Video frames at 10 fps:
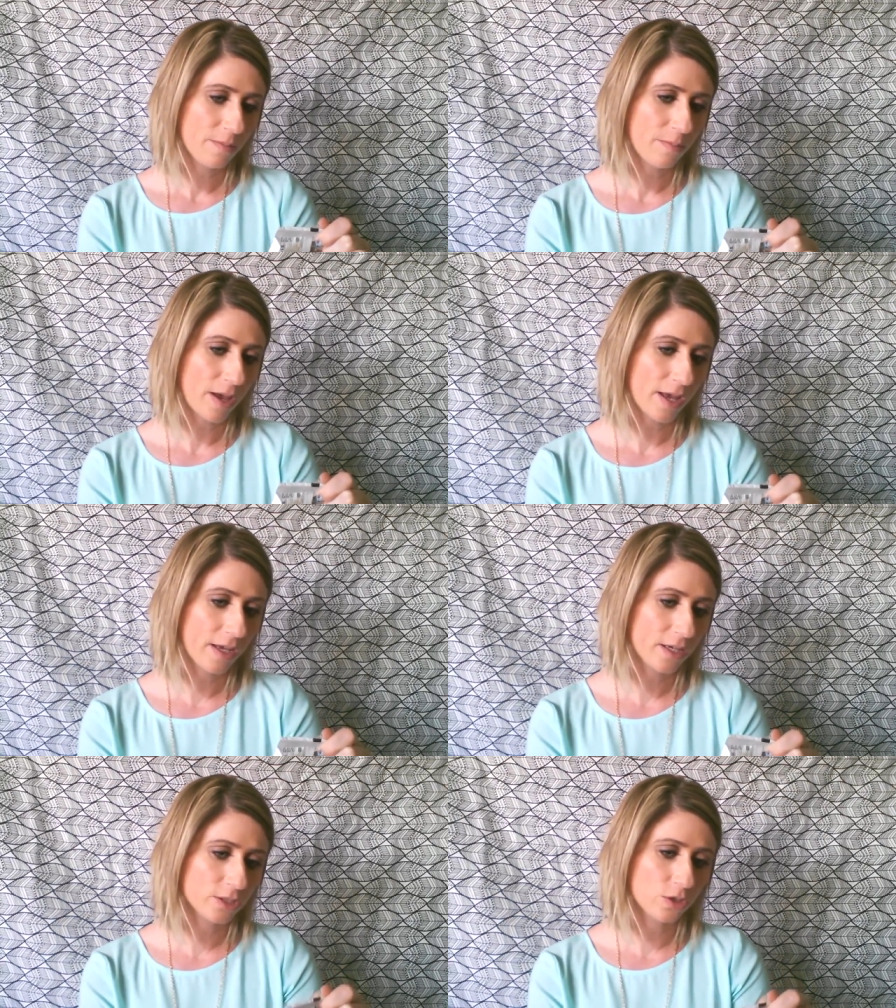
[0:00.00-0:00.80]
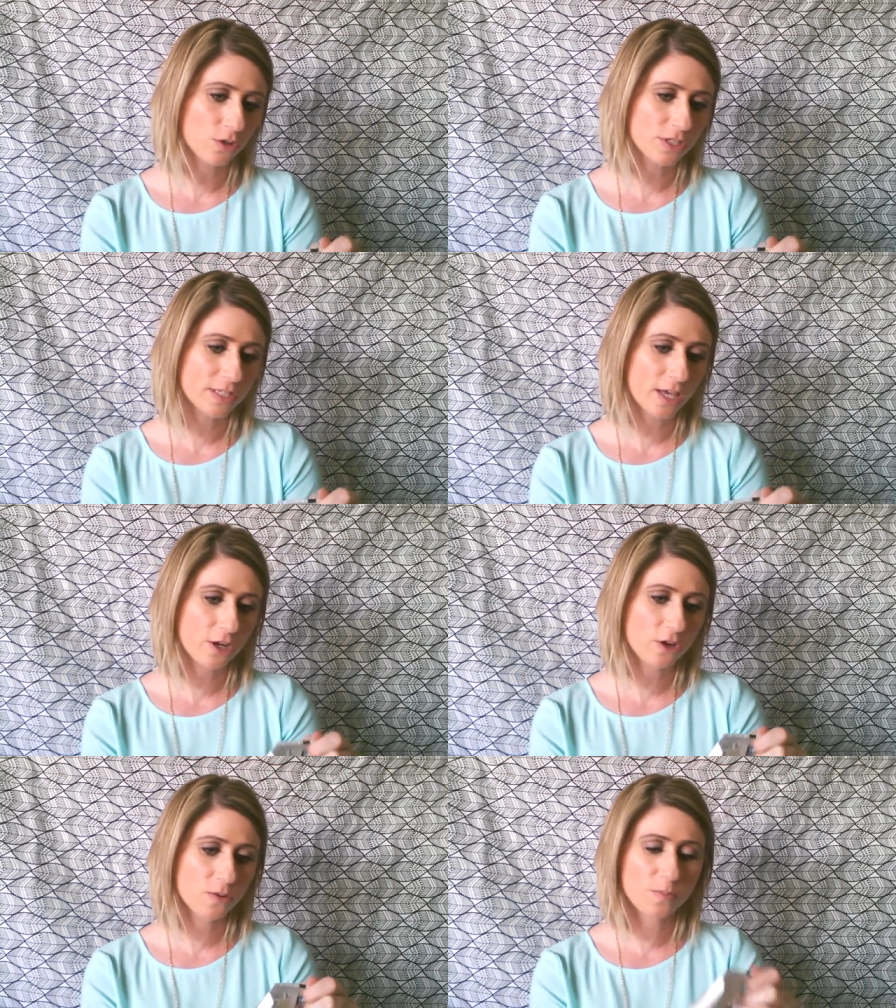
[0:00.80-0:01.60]
by
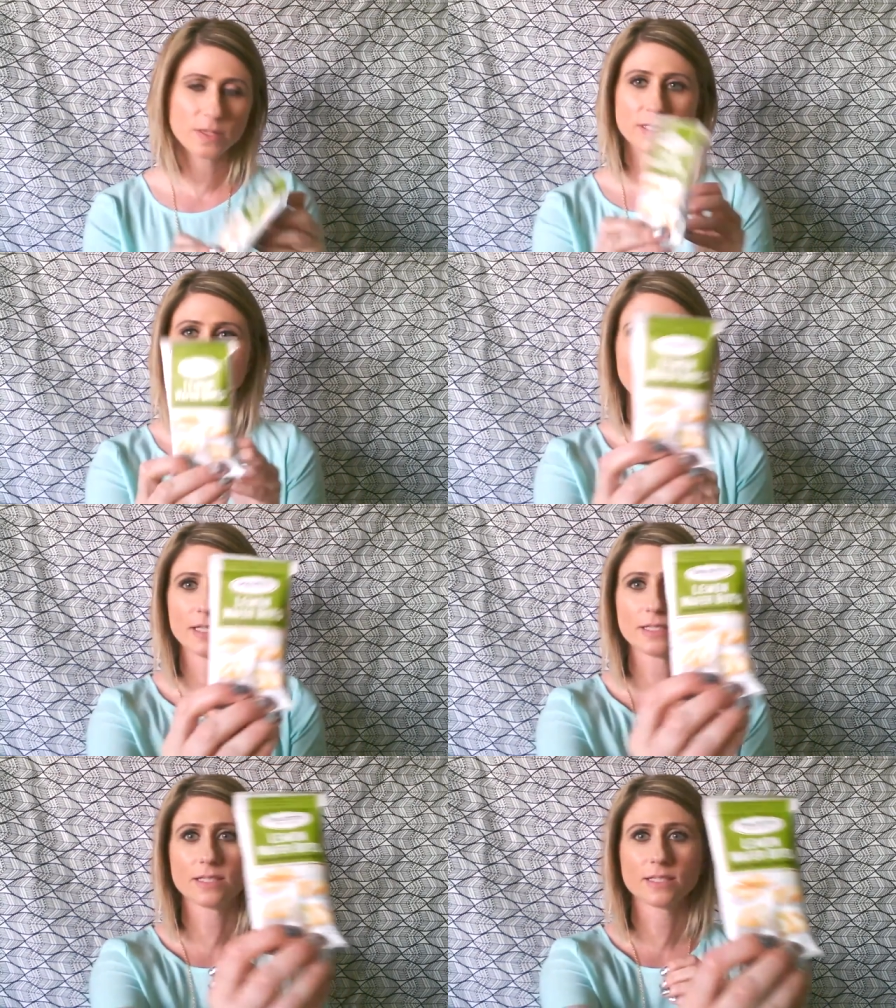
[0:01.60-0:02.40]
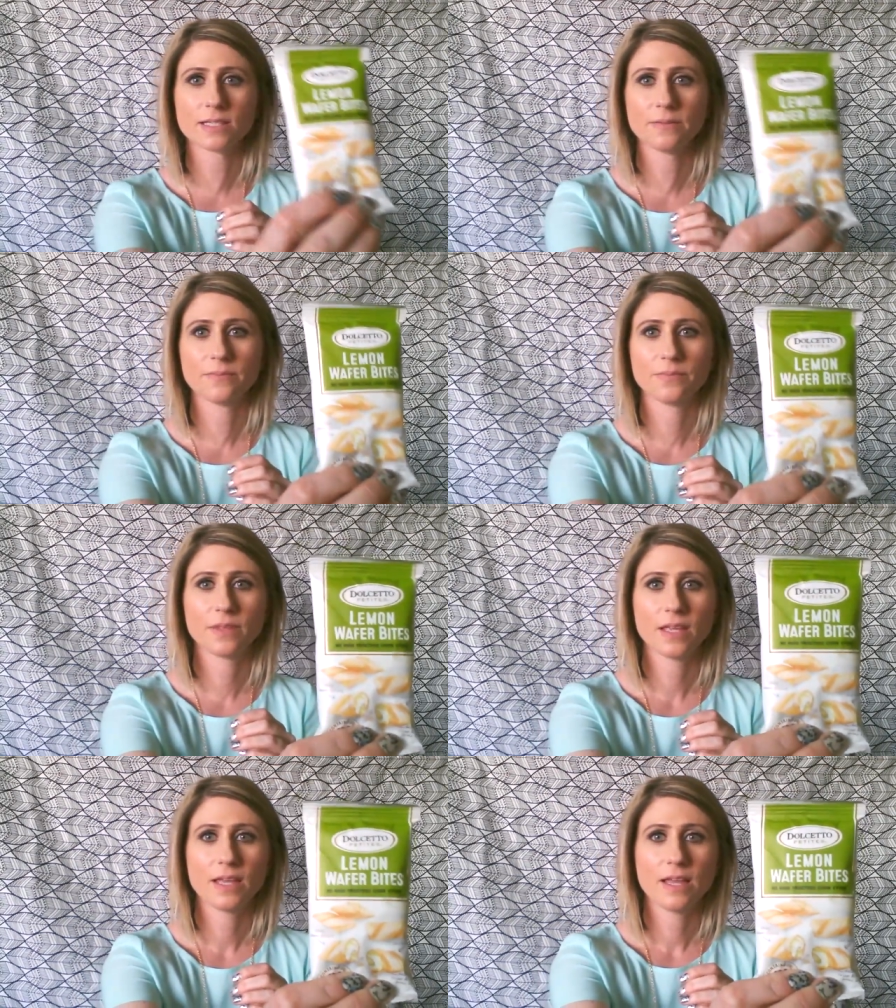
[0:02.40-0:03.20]
Dolcetto Petites.
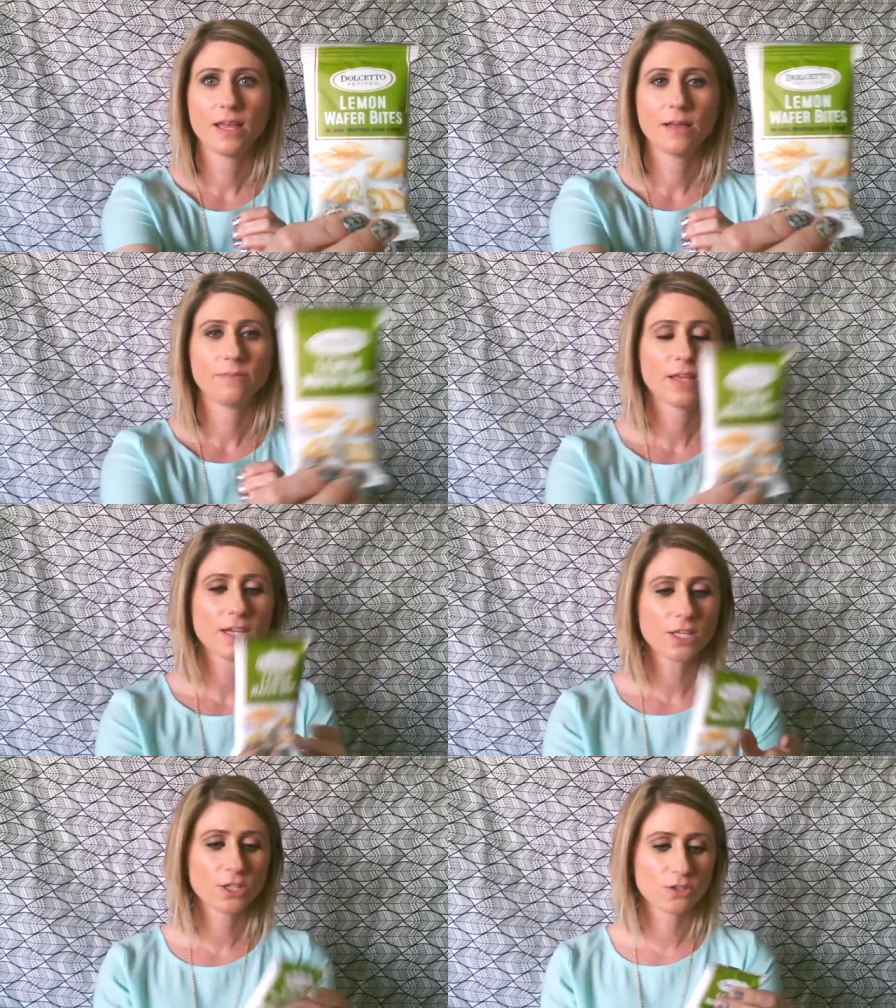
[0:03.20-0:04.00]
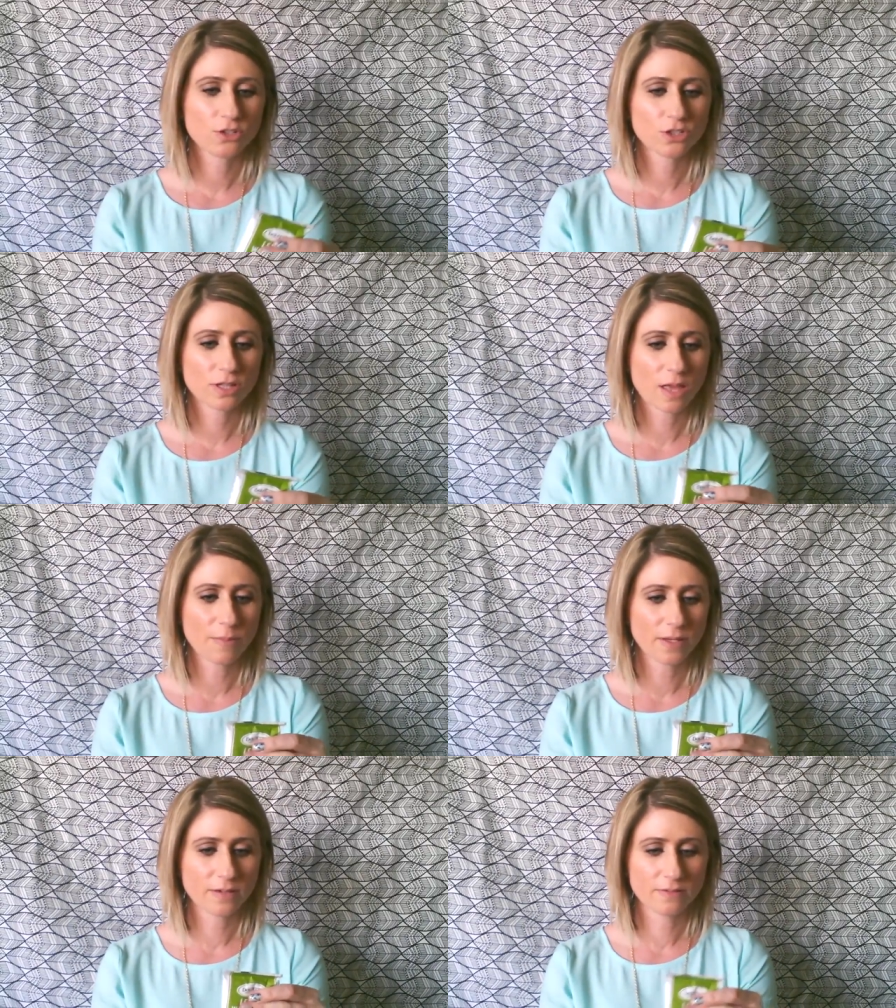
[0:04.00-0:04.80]
Not a huge
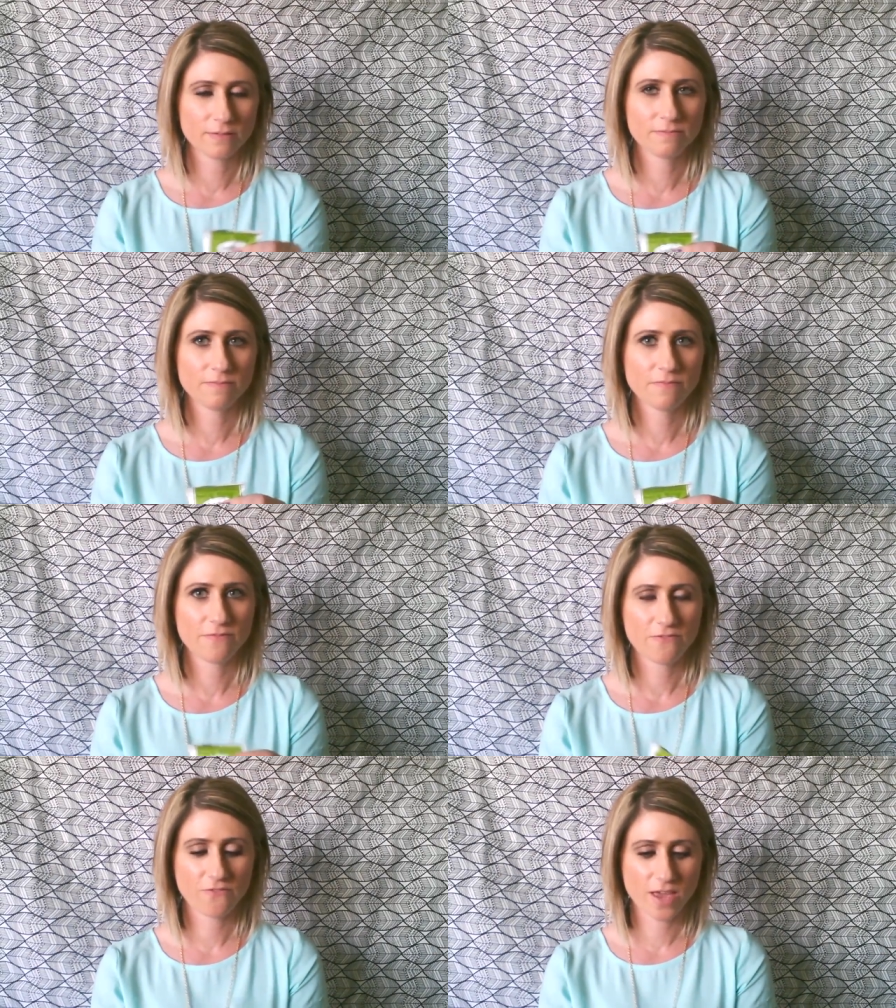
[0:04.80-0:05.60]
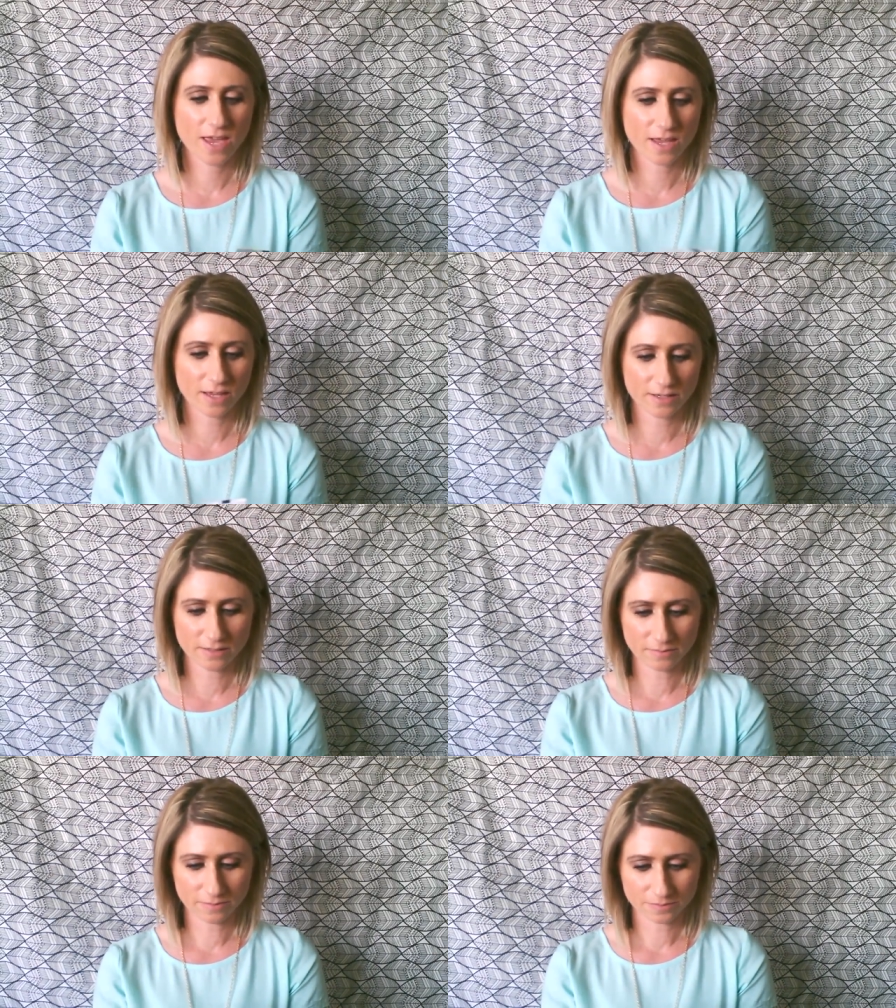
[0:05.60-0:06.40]
lemon fan.